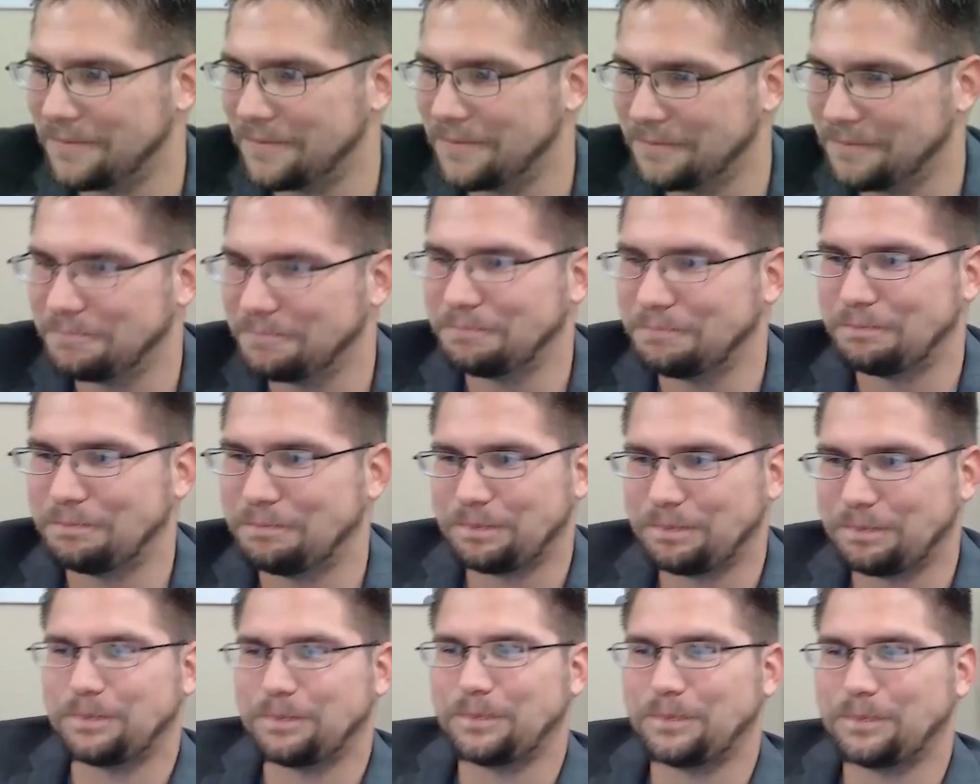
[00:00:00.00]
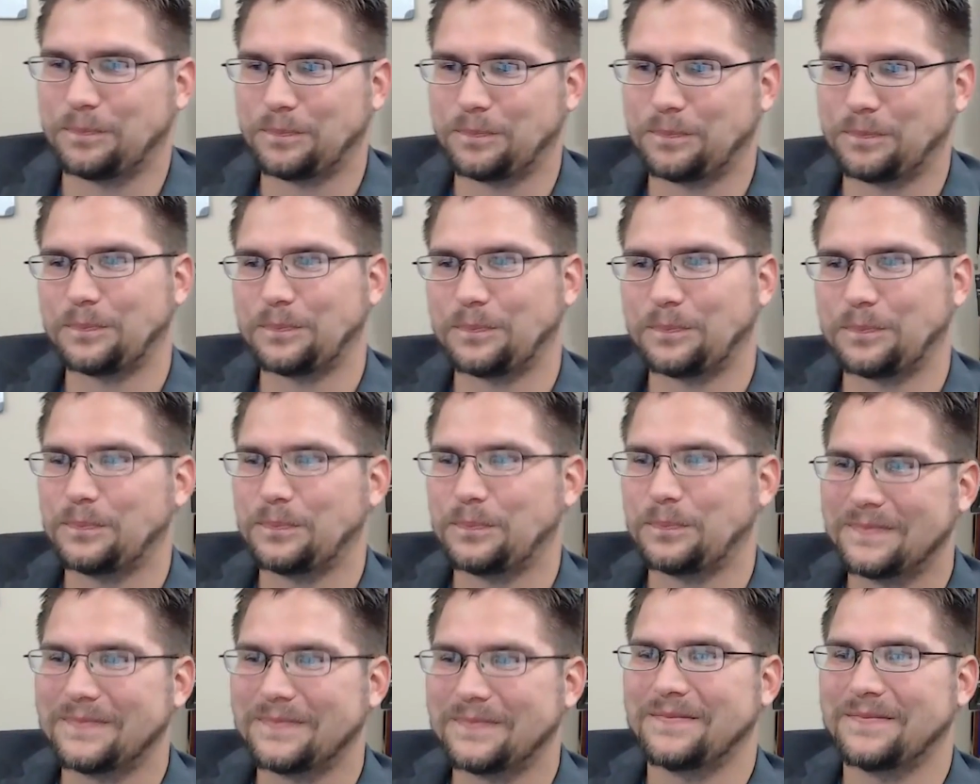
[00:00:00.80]
is getting out of your
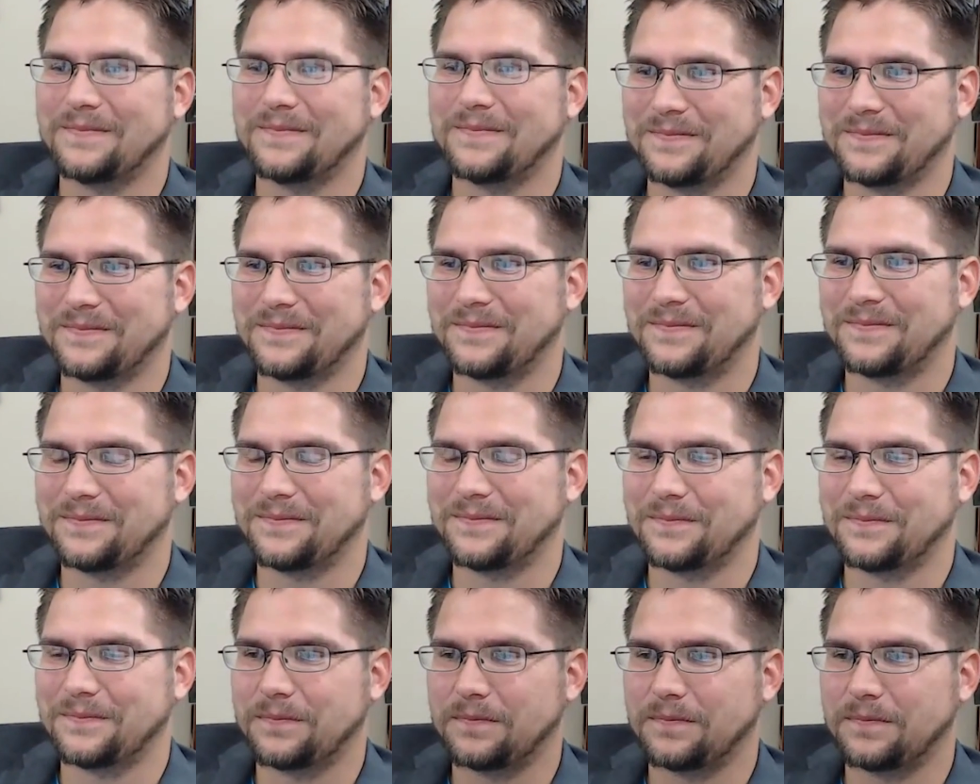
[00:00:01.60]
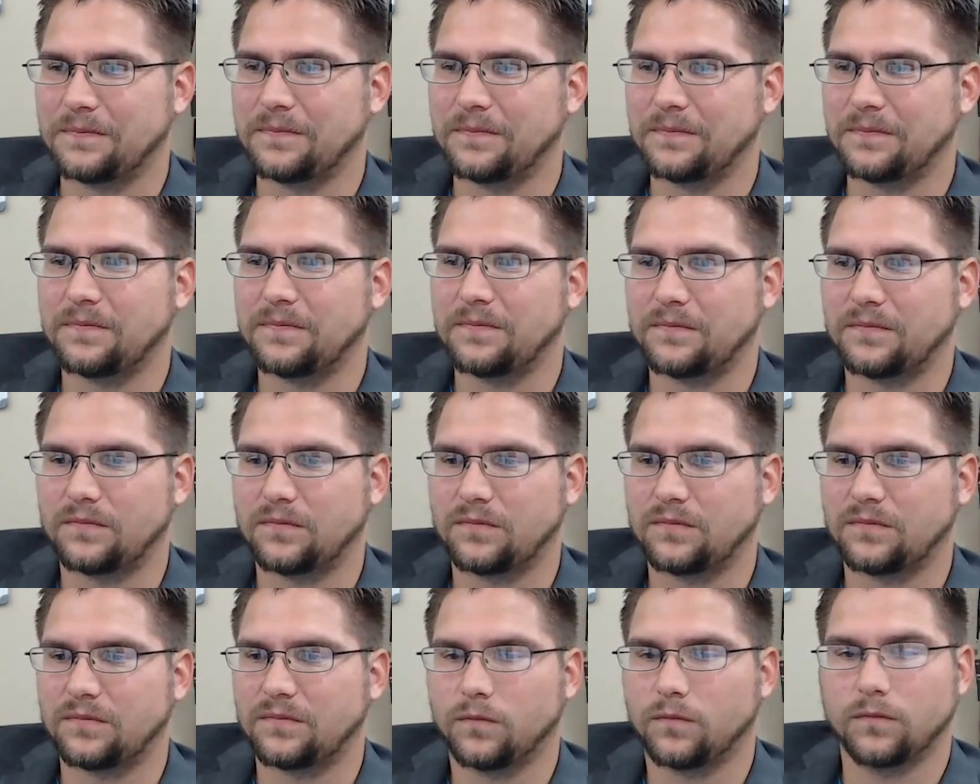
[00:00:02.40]
own way
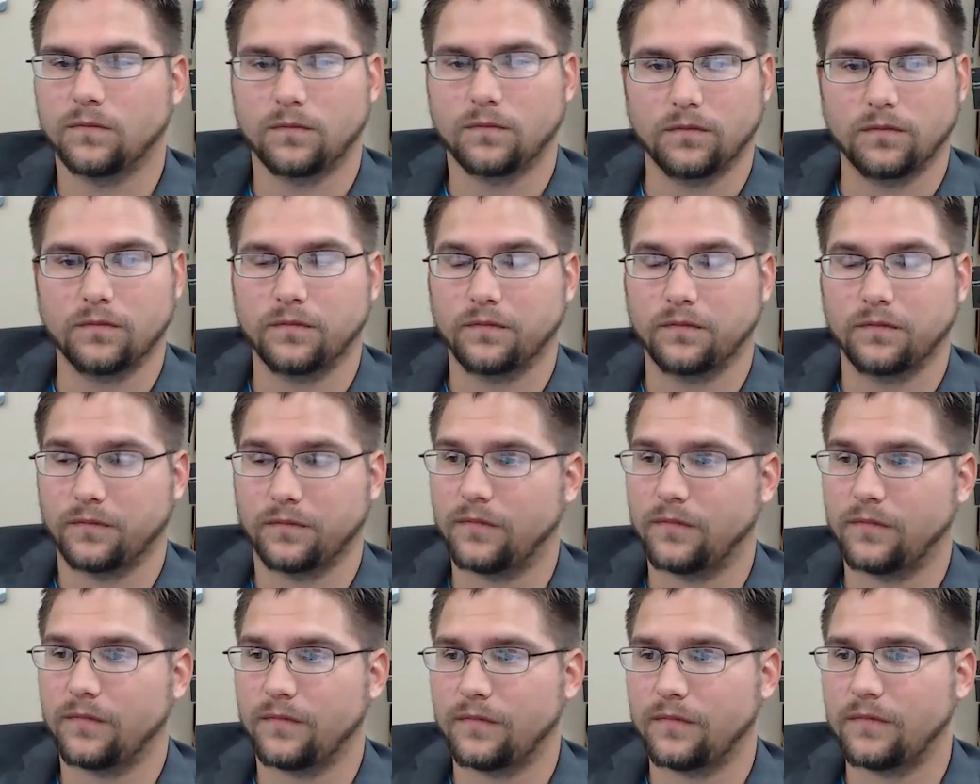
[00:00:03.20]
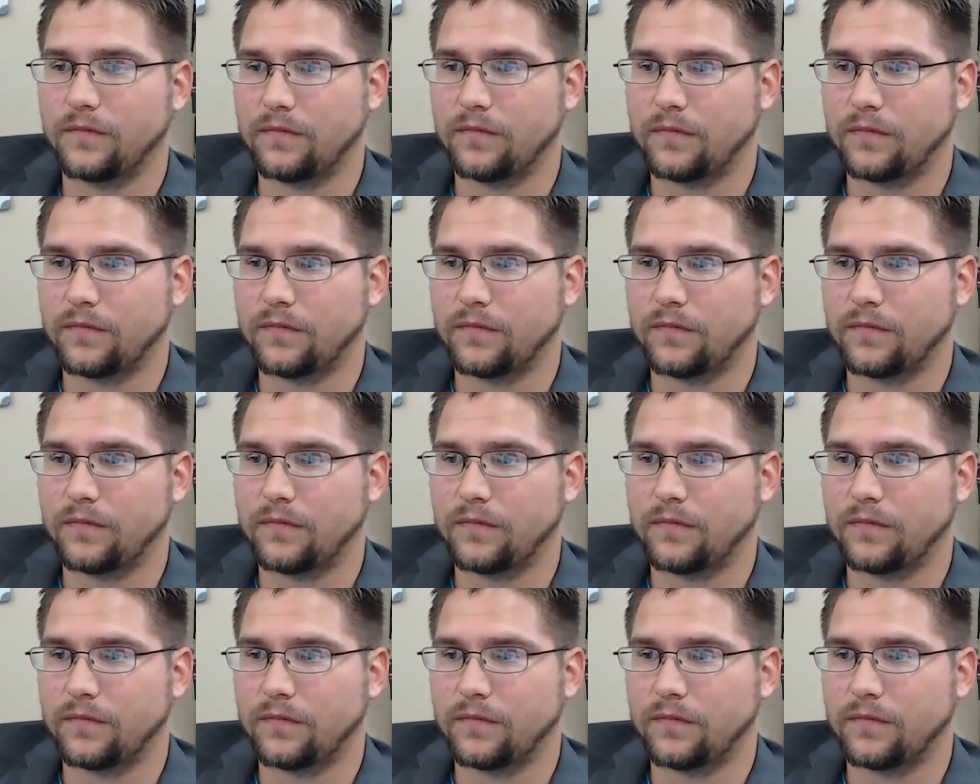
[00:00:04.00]
and just